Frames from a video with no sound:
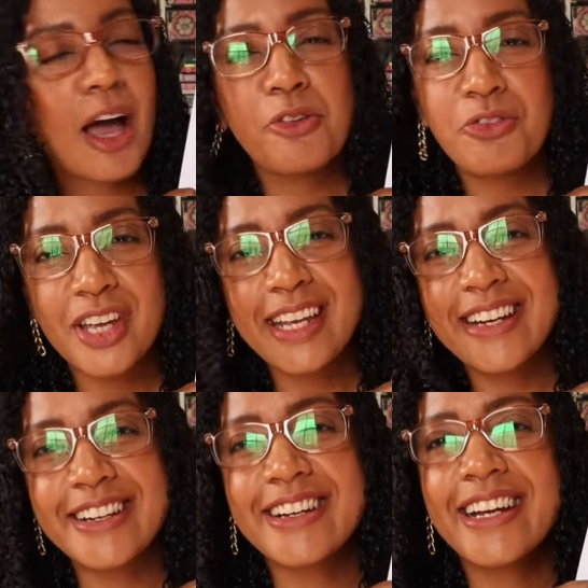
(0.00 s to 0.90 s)
outfit
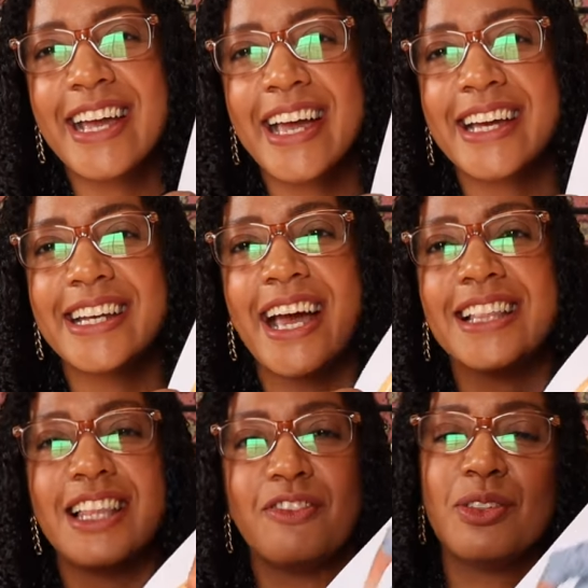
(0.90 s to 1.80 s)
here, and
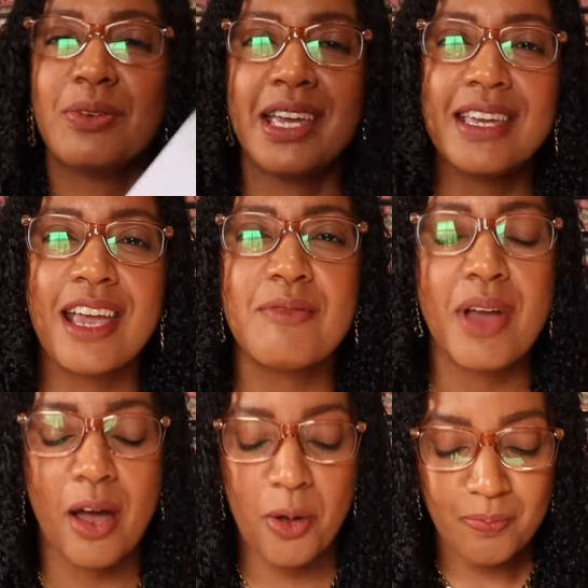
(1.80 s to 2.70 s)
I love the way it came
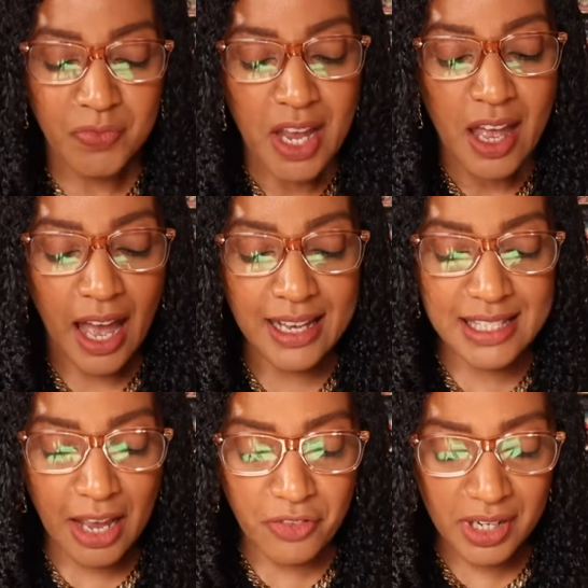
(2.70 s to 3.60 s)
out. I
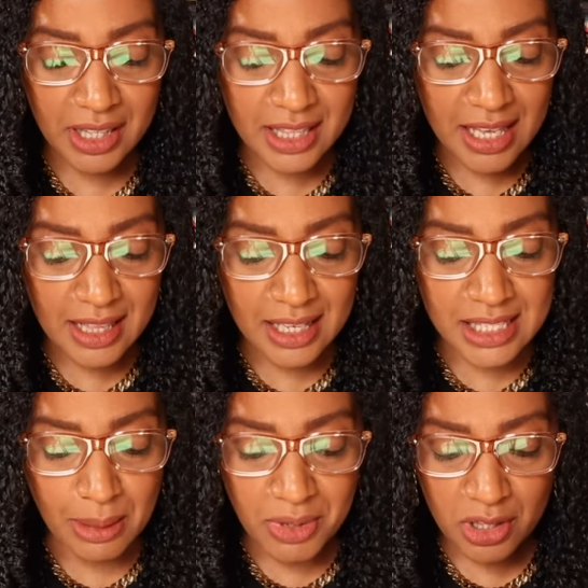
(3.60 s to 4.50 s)
definitely think that
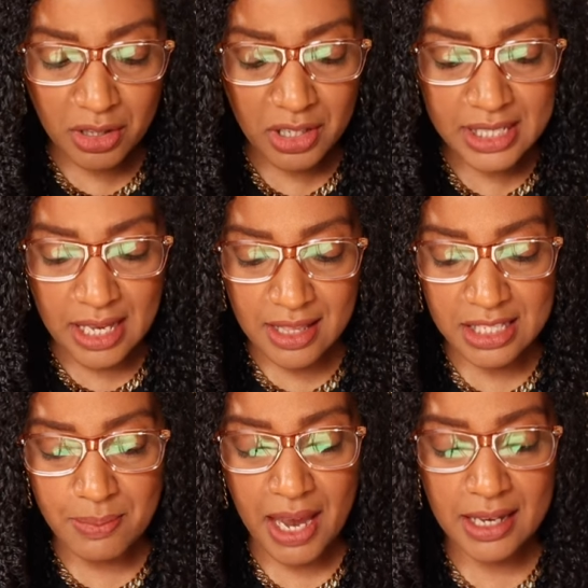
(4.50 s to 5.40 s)
some of the looks in
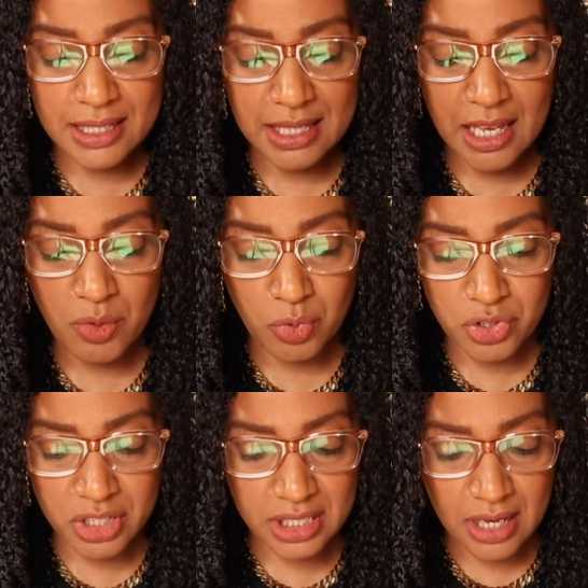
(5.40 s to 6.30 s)
this magazine were
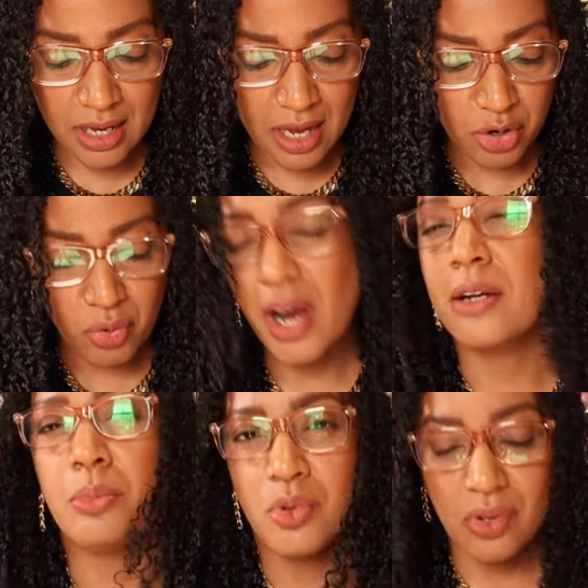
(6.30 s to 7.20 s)
just
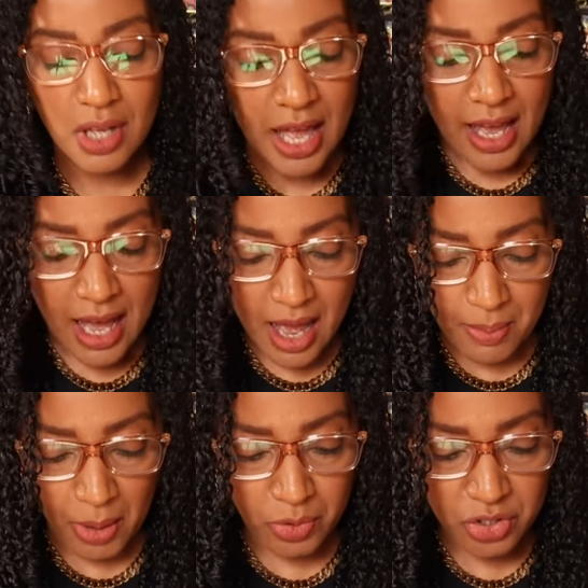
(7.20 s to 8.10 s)
incredible.
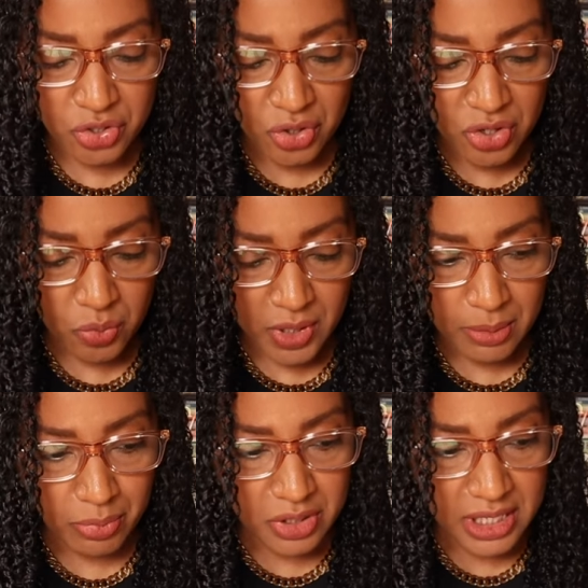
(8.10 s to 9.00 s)
Um, I want to show you one
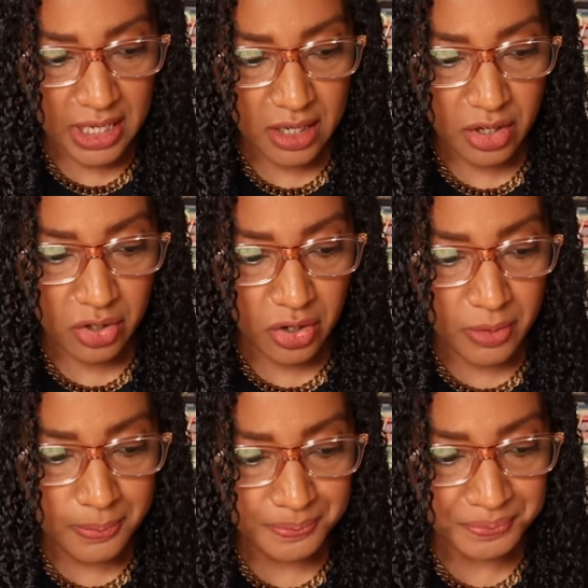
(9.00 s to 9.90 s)
in
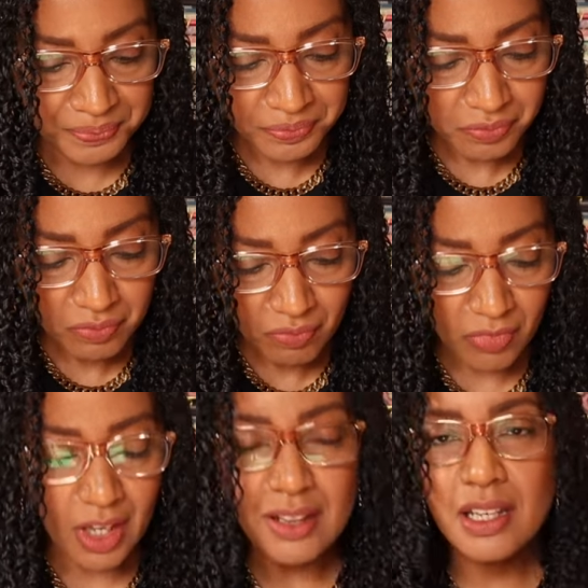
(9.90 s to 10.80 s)
particular.
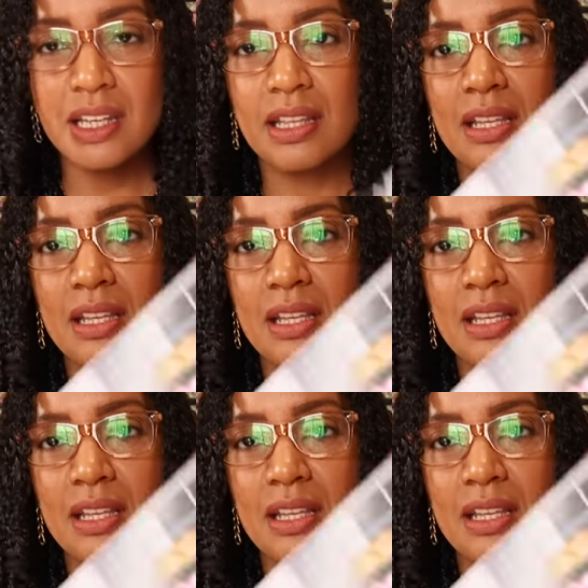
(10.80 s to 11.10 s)
Look at